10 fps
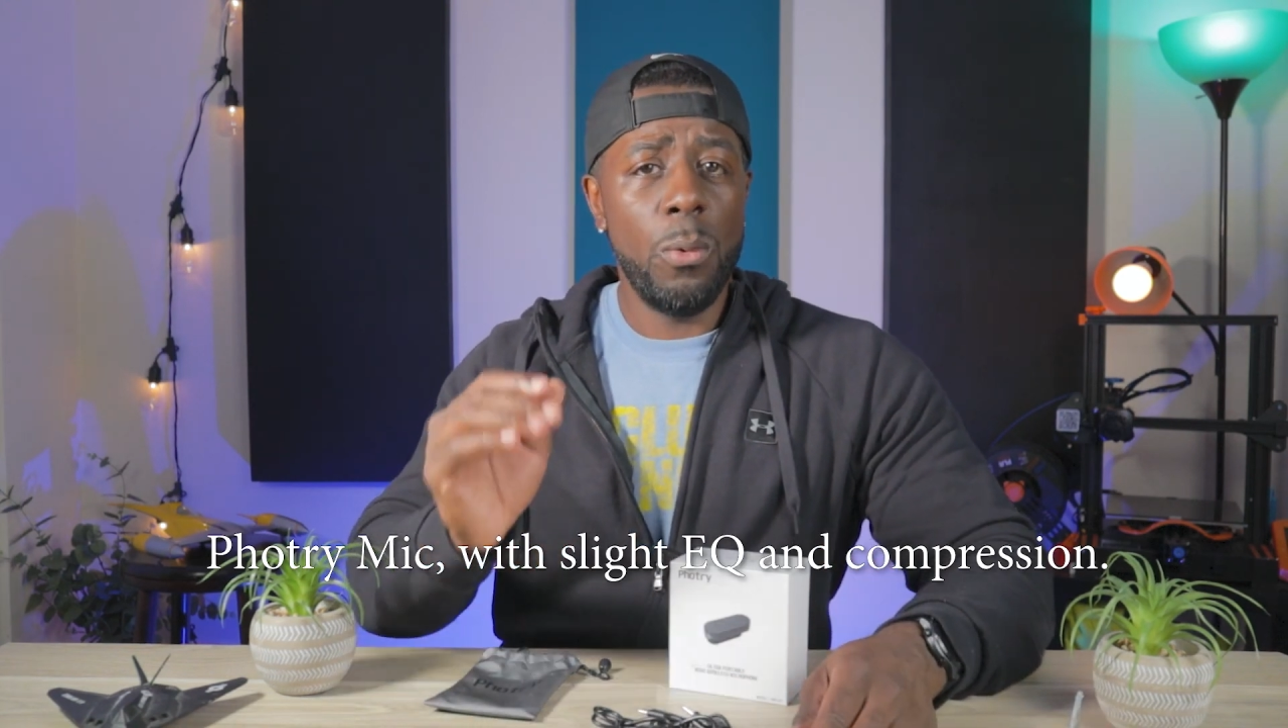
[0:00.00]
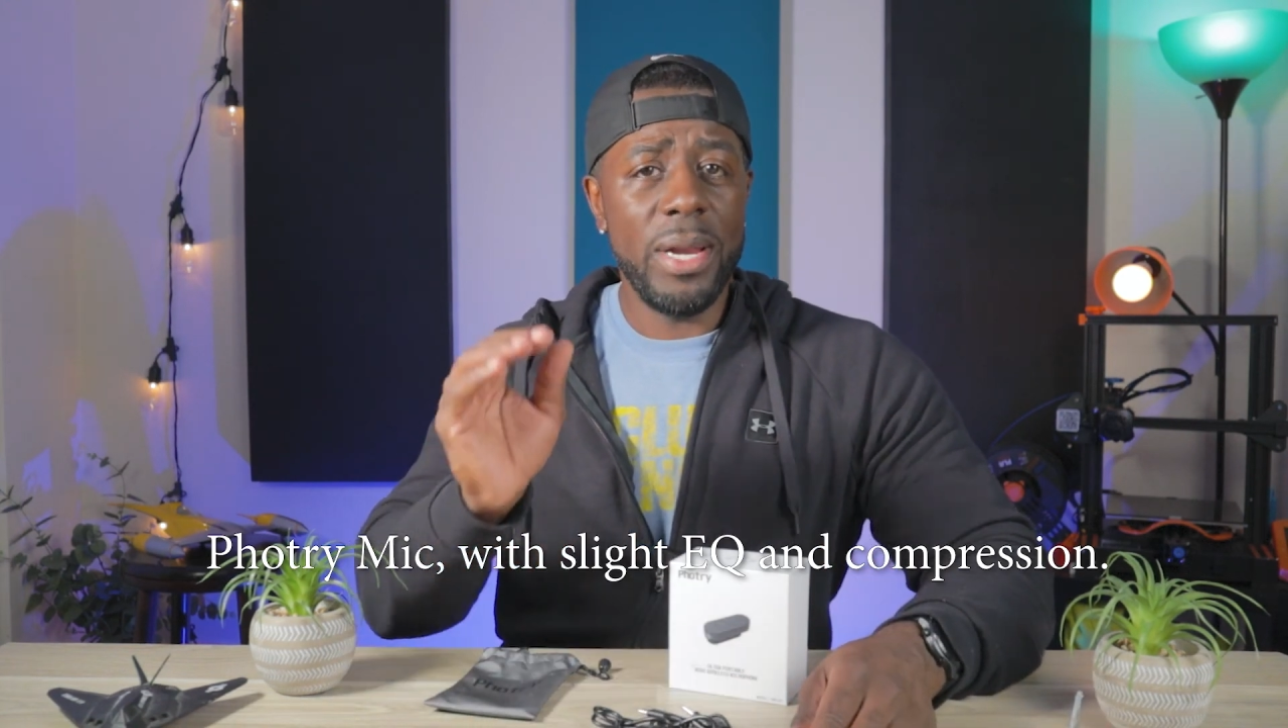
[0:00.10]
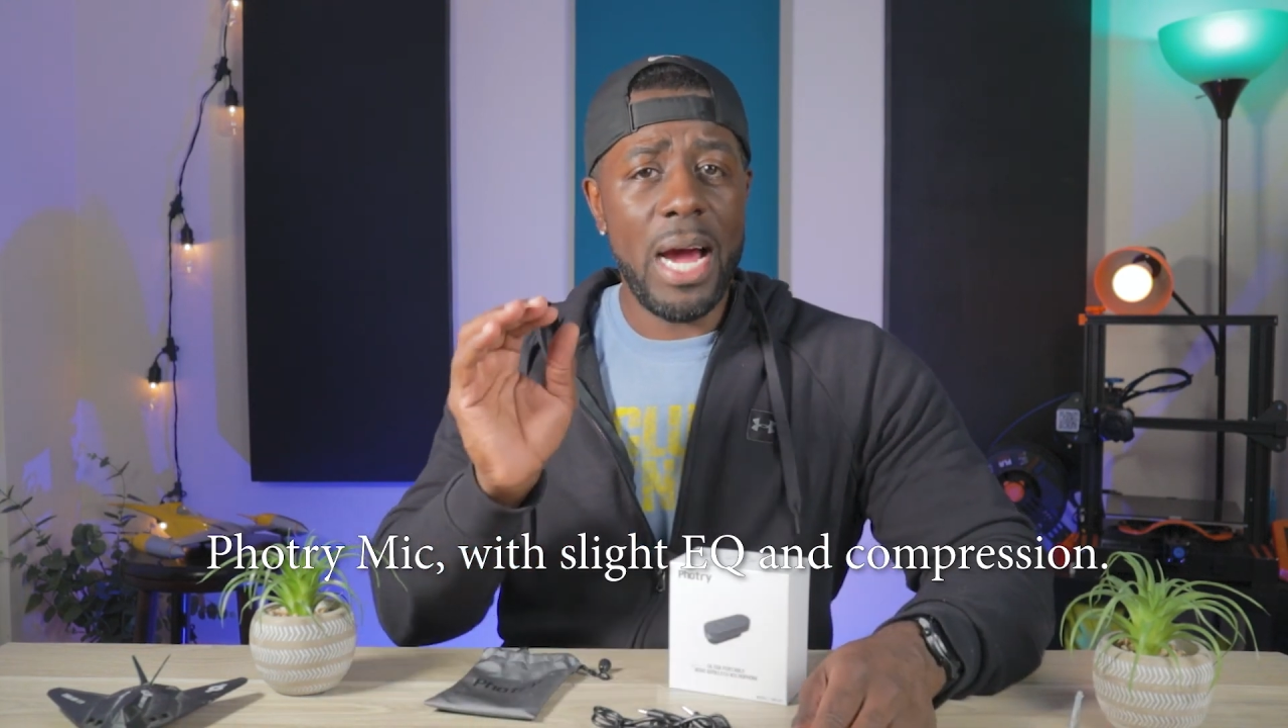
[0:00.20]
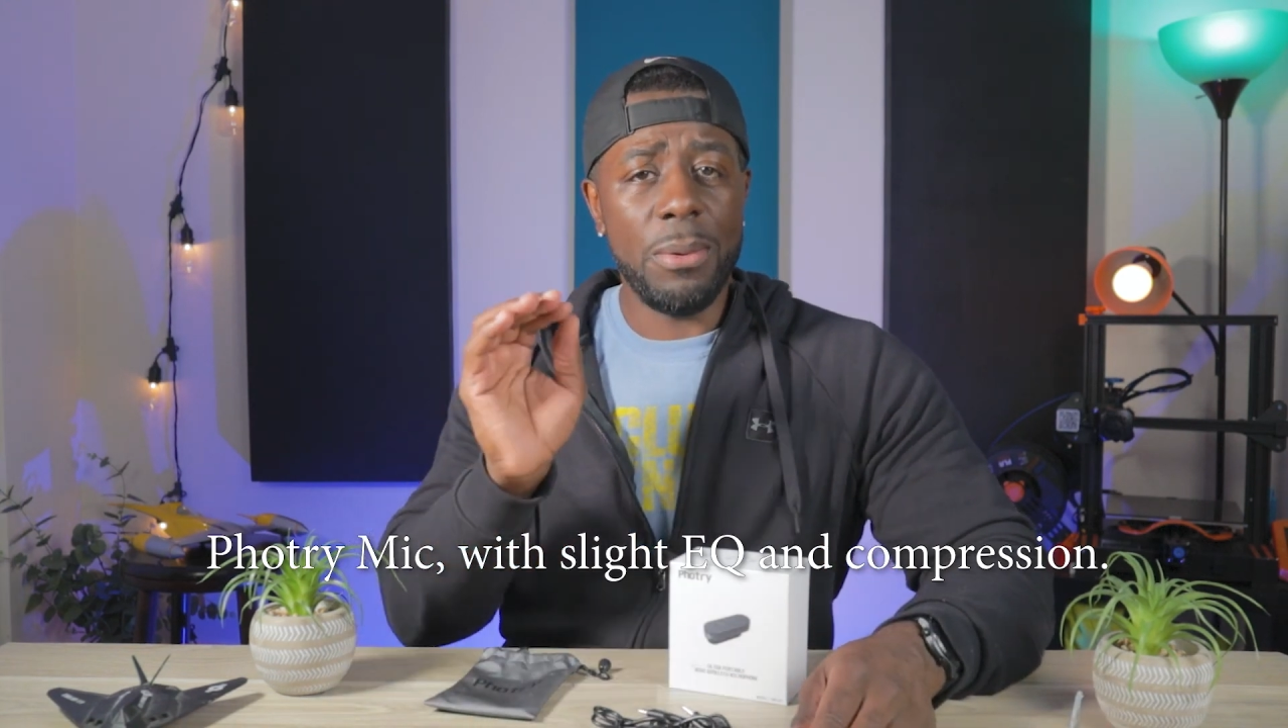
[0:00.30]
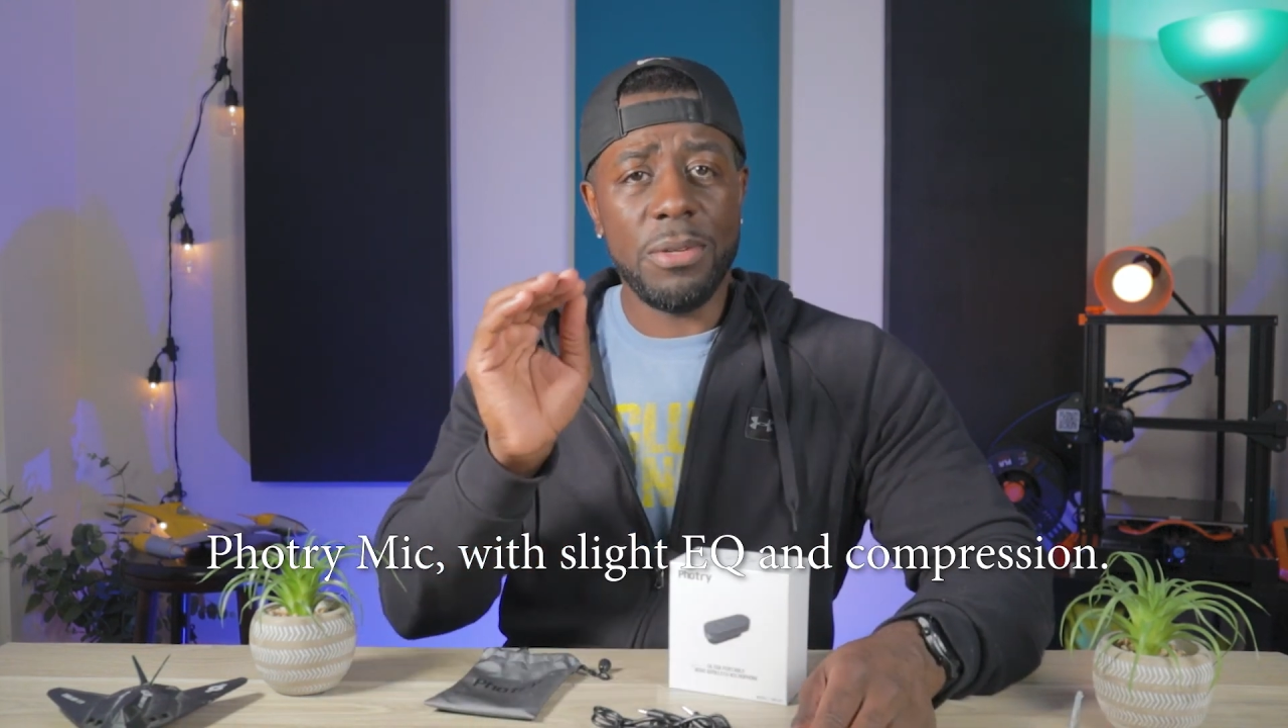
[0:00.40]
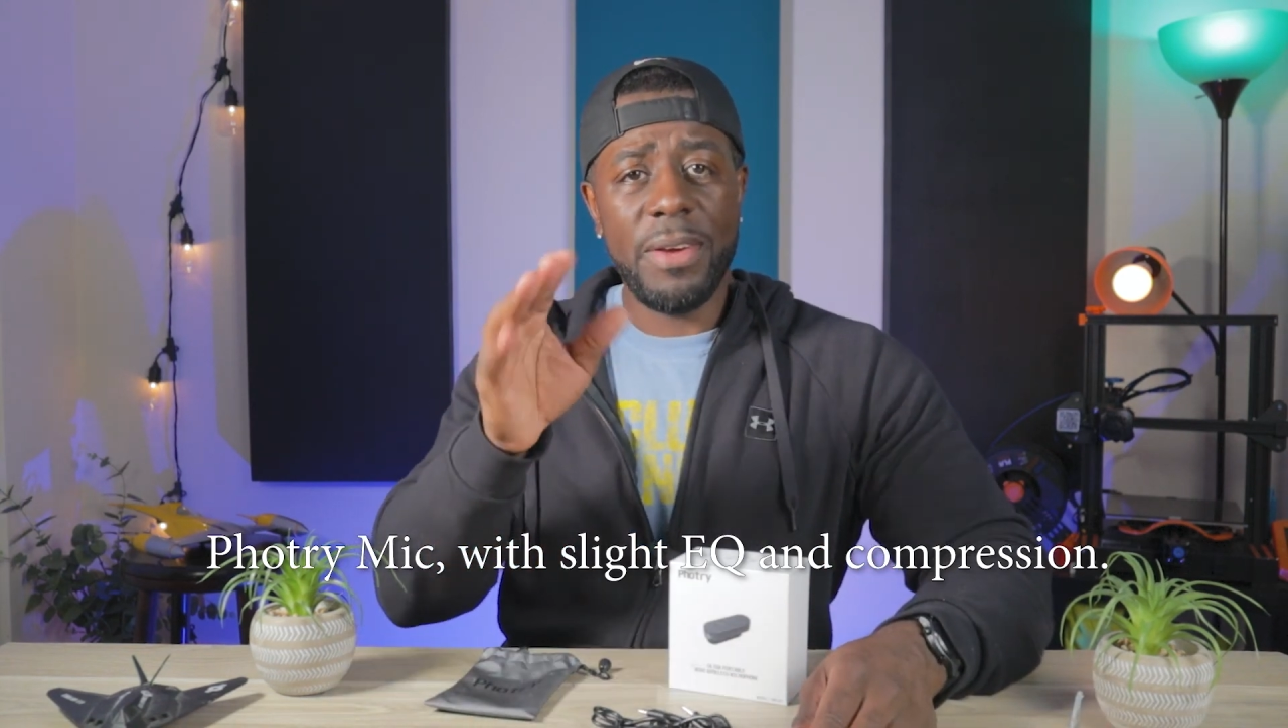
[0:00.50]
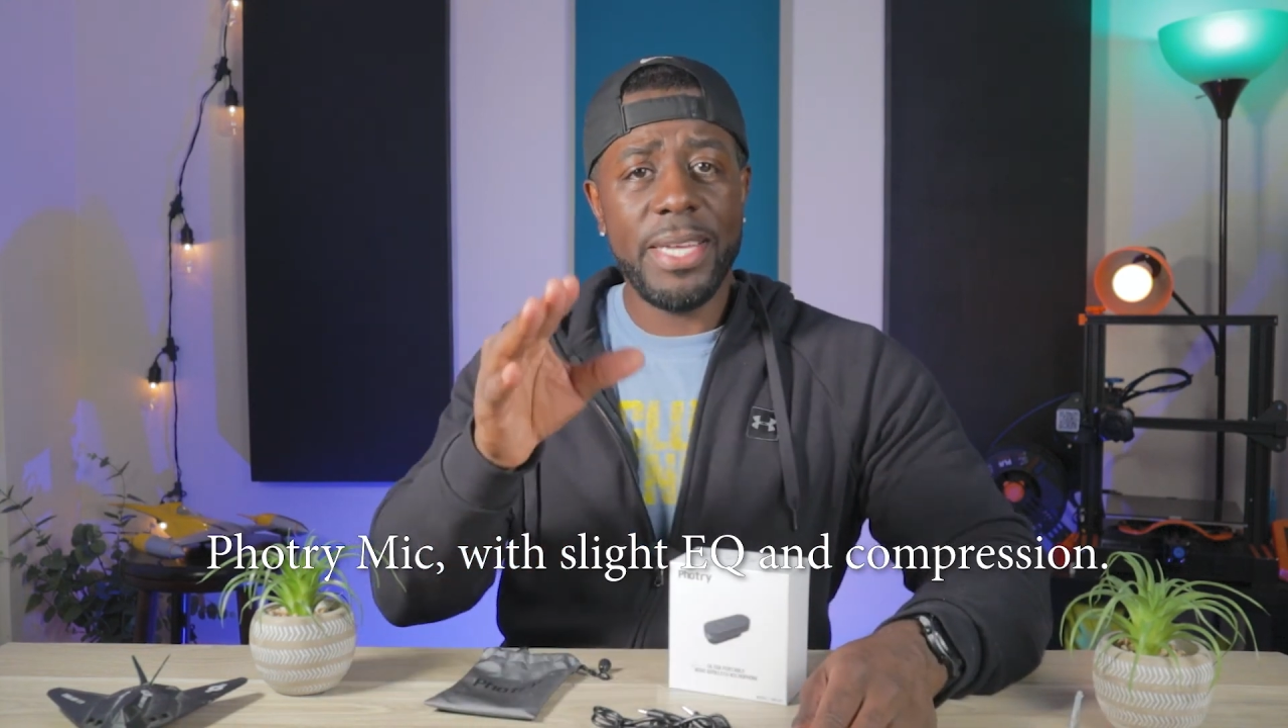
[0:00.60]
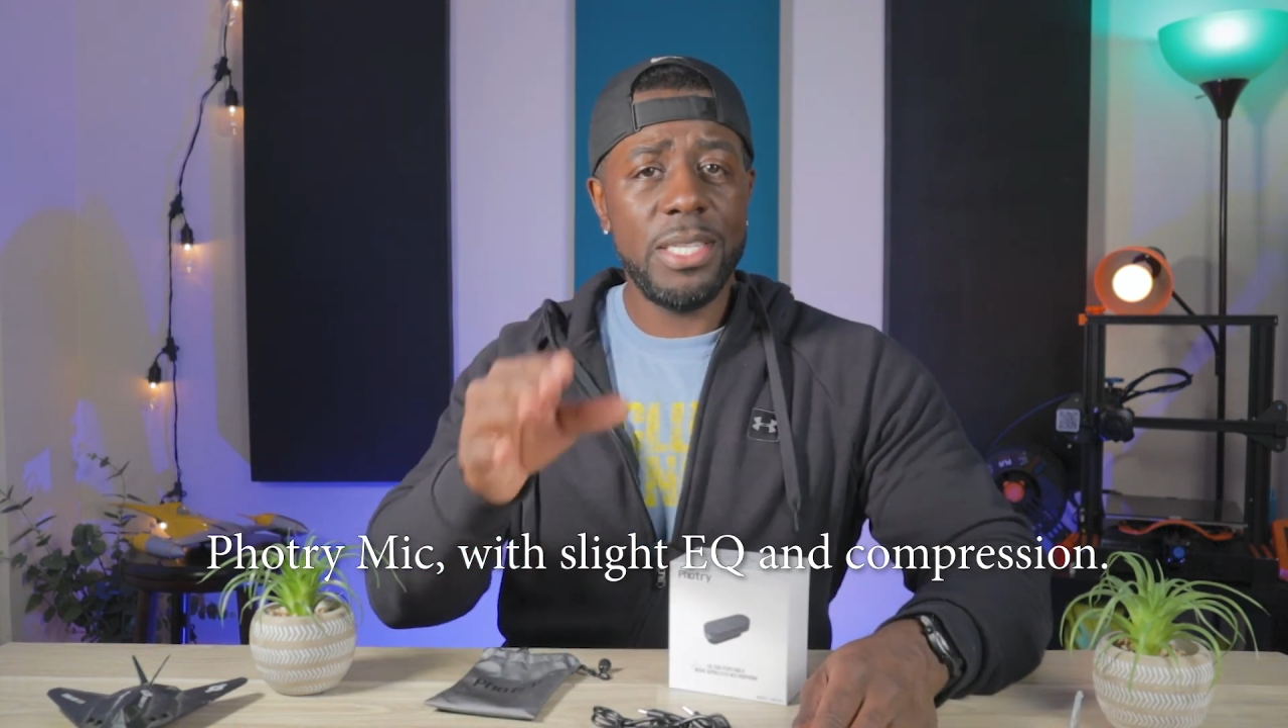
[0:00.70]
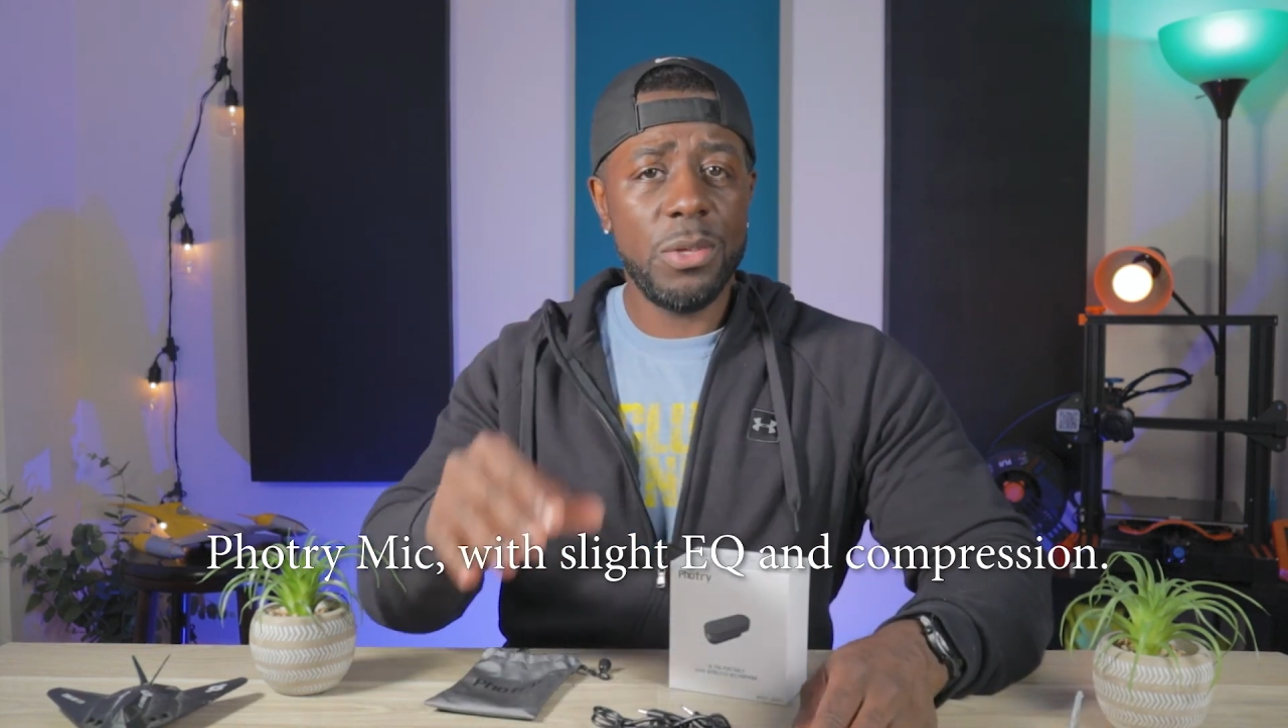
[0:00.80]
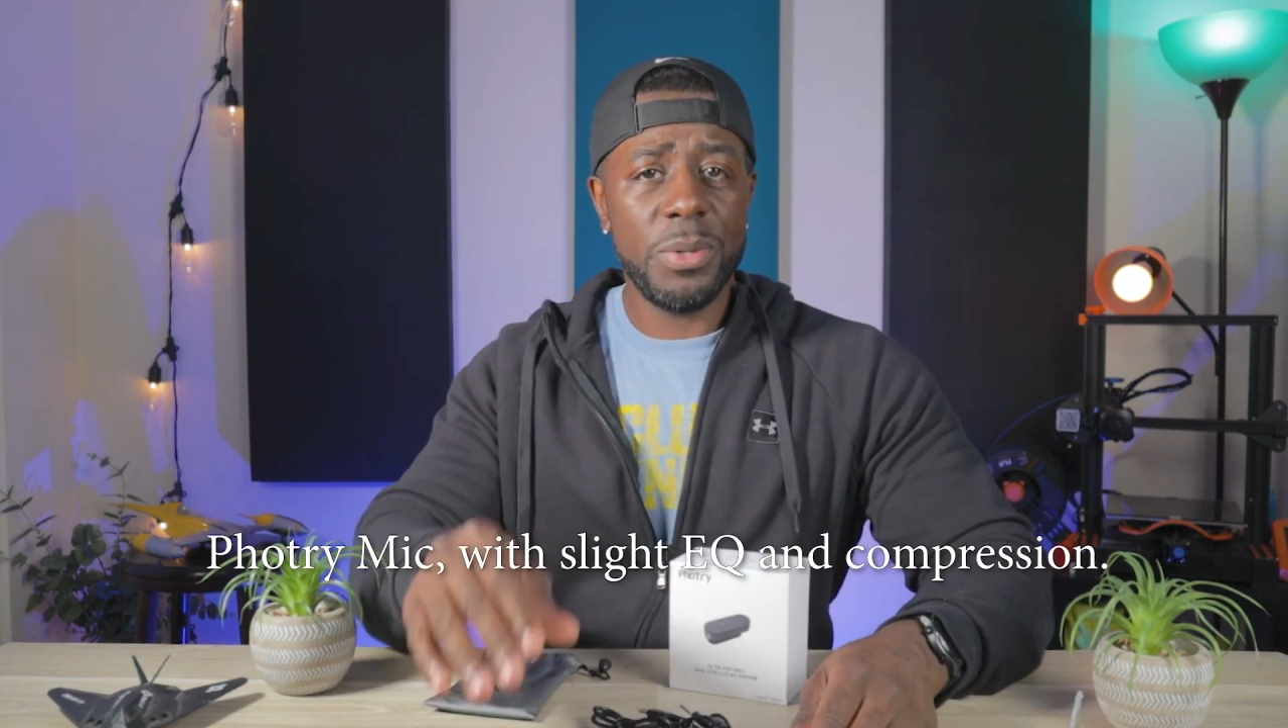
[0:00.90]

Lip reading: when I was facing